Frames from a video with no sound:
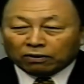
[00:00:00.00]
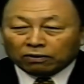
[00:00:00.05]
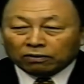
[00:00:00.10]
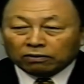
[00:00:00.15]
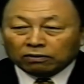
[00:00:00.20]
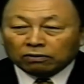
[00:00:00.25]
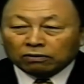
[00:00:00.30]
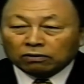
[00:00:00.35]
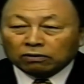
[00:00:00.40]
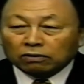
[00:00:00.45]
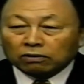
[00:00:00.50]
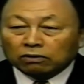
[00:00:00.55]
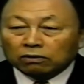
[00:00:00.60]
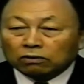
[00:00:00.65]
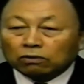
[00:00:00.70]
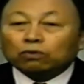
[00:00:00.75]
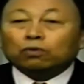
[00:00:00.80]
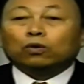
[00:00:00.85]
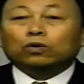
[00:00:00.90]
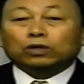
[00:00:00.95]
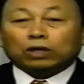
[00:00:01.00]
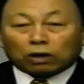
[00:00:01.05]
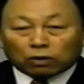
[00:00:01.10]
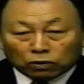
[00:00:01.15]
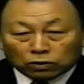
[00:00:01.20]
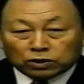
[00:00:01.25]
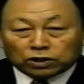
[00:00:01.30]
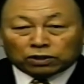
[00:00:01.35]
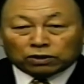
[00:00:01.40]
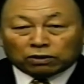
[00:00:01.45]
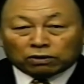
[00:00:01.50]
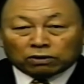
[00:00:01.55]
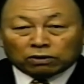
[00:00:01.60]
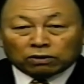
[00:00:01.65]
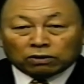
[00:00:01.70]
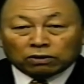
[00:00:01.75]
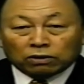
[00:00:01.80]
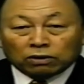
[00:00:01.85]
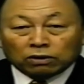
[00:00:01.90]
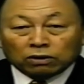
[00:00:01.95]
It's according to the Bible.
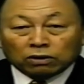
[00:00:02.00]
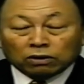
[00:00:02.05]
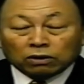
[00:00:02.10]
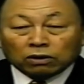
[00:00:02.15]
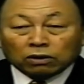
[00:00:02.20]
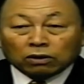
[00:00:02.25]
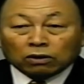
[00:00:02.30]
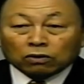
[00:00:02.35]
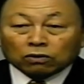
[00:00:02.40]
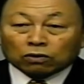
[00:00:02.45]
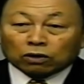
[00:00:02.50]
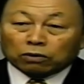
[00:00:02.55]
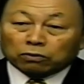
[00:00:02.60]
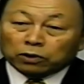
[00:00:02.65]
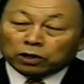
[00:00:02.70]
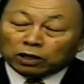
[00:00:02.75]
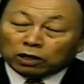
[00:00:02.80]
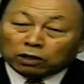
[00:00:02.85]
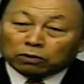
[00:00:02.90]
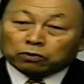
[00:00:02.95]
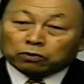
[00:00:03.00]
Yes.